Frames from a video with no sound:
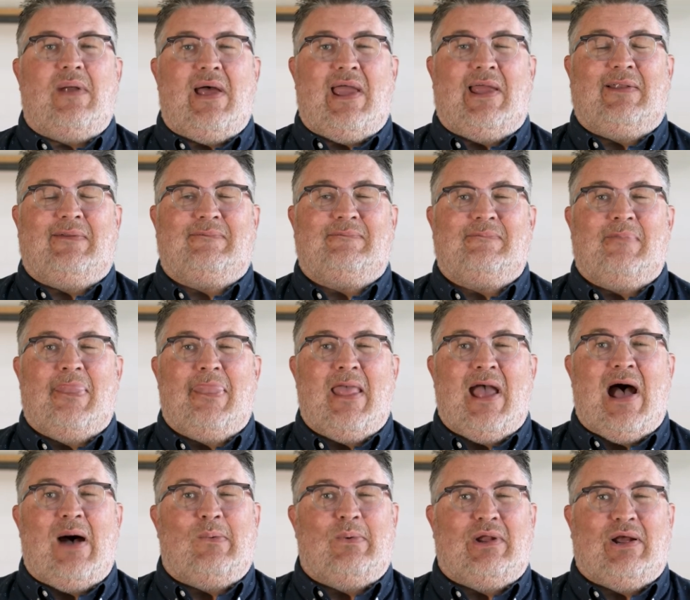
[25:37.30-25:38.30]
right,
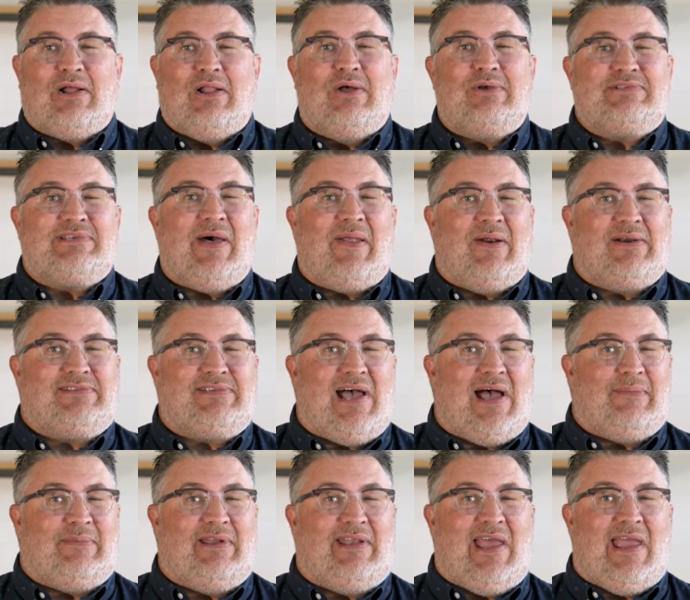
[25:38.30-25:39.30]
I want to close out our
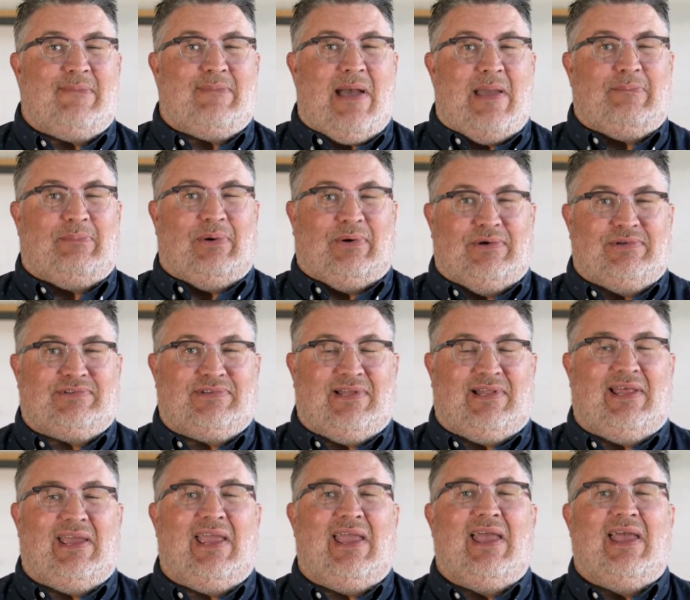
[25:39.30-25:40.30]
time today by
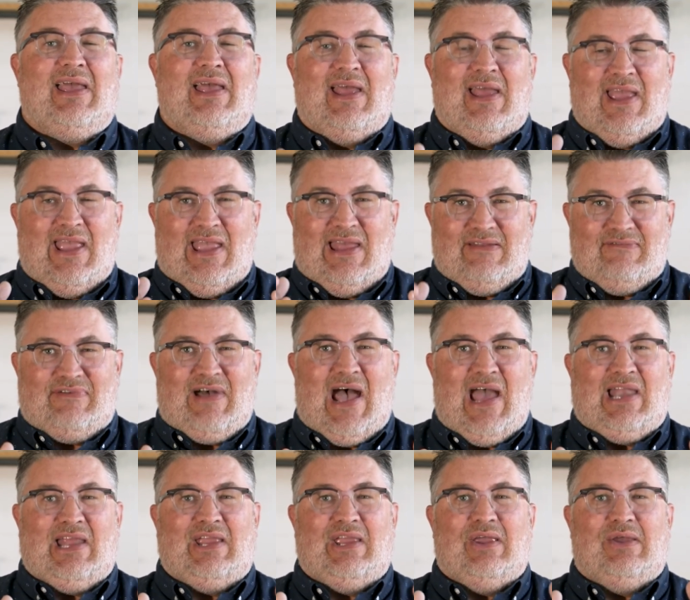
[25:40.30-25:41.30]
personally
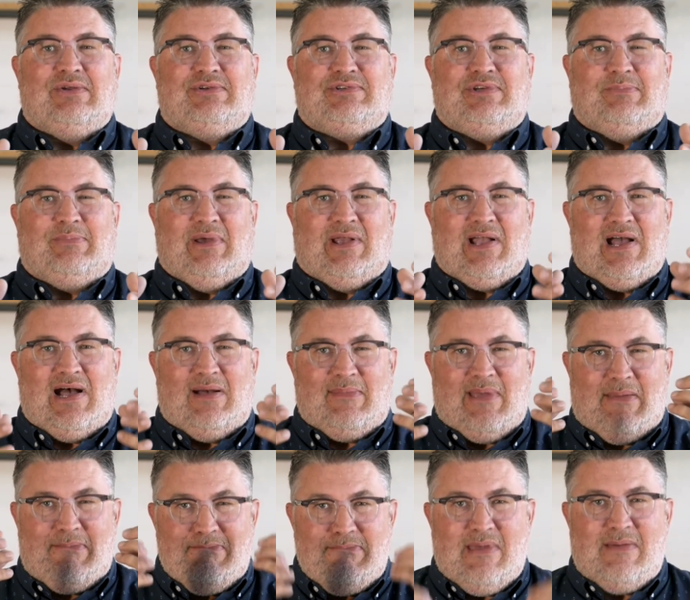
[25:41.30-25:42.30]
inviting you to become
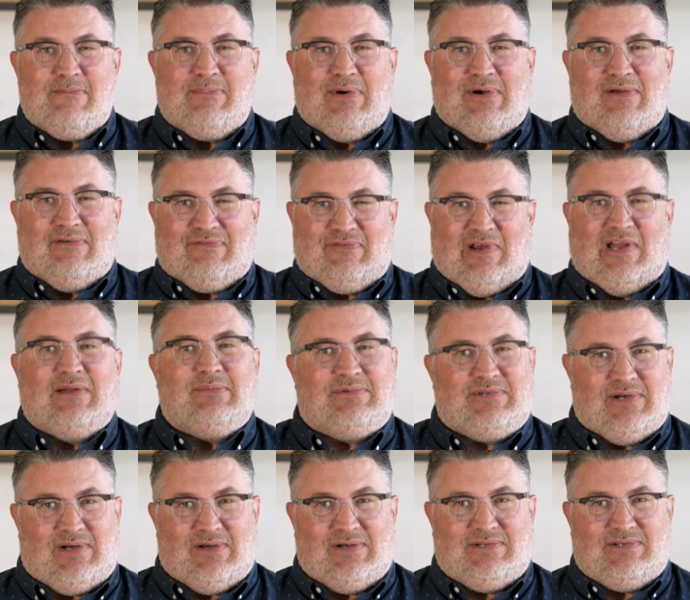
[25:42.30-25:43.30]
a member of Freedom
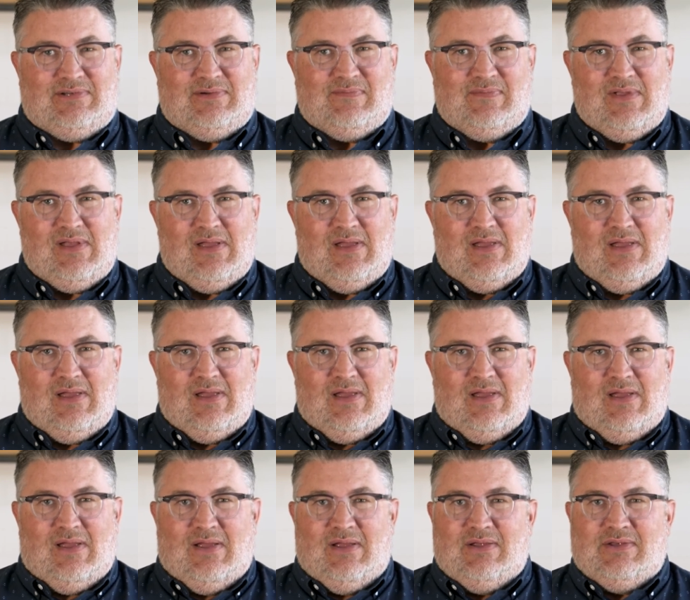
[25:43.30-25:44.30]
Church.
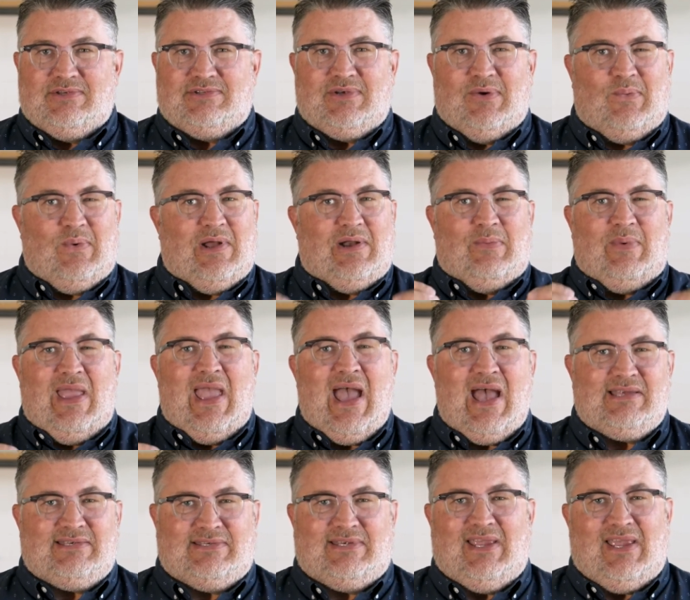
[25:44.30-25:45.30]
So what are we
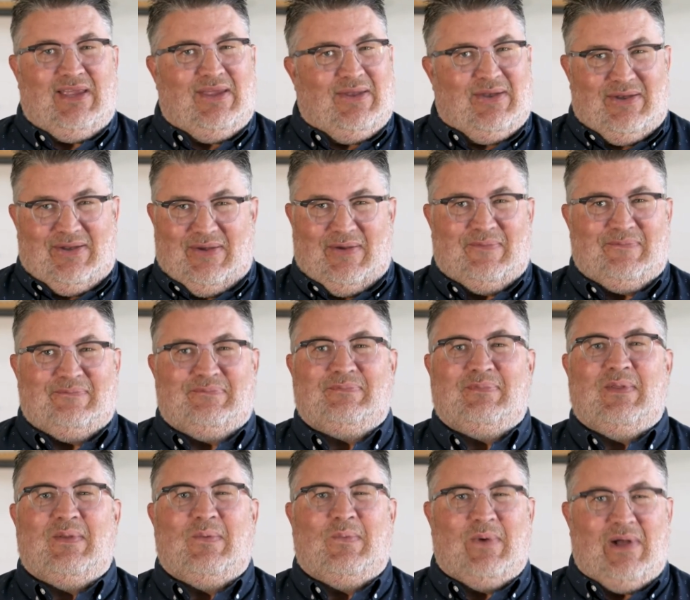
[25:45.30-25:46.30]
asking you to do?
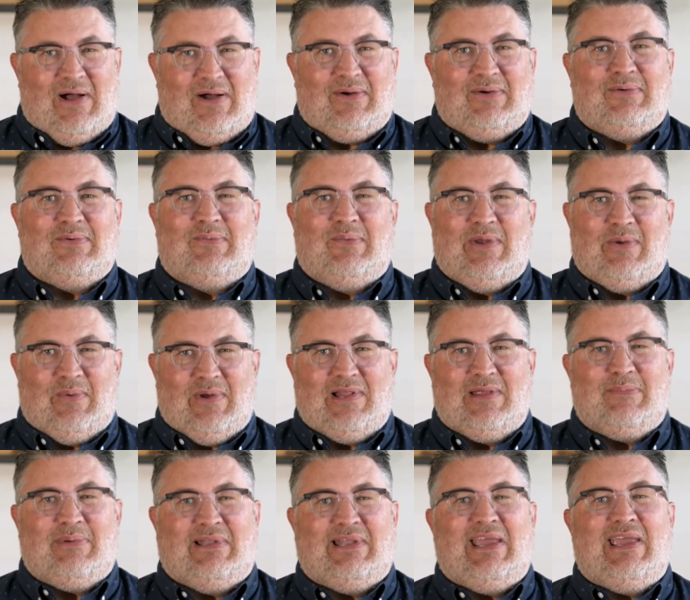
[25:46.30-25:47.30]
Well, we
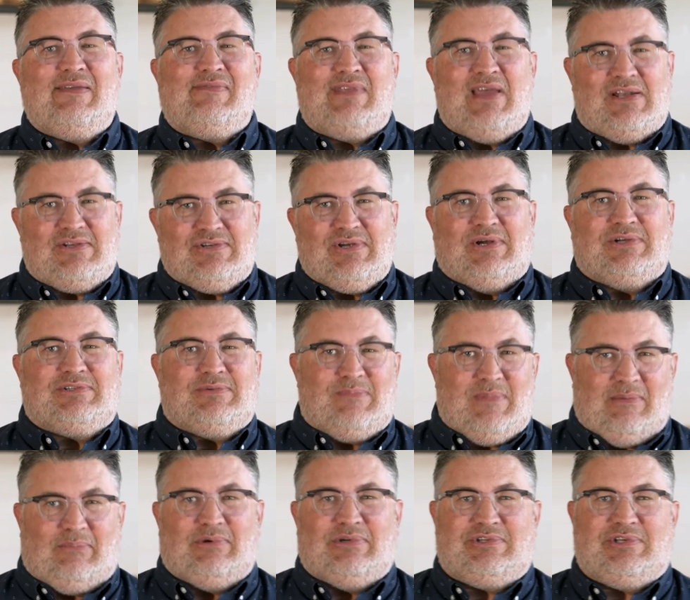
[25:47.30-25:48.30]
really believe that church
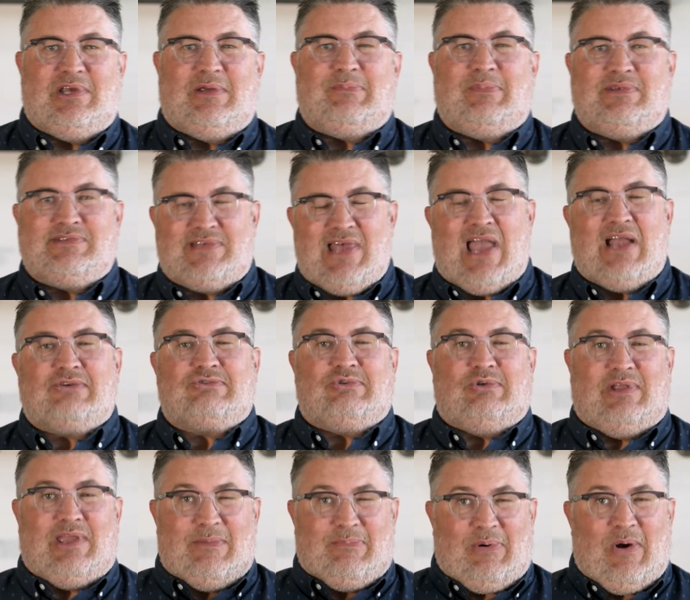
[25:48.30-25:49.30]
membership is
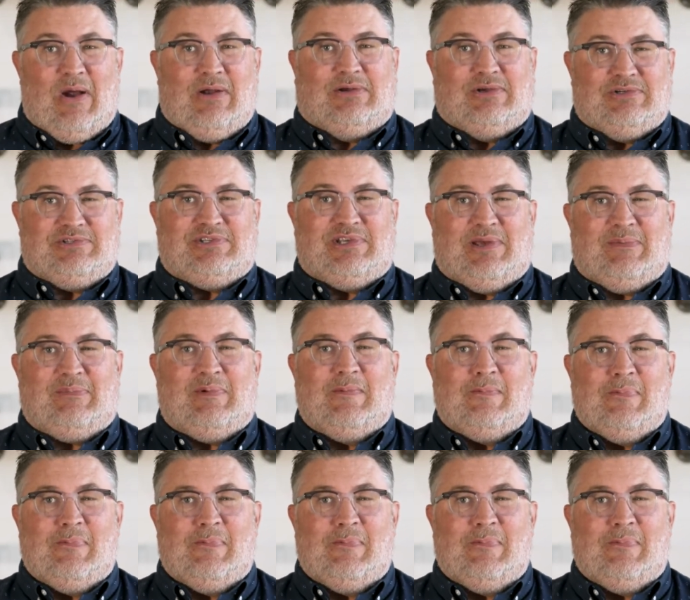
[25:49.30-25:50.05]
actually a partnership.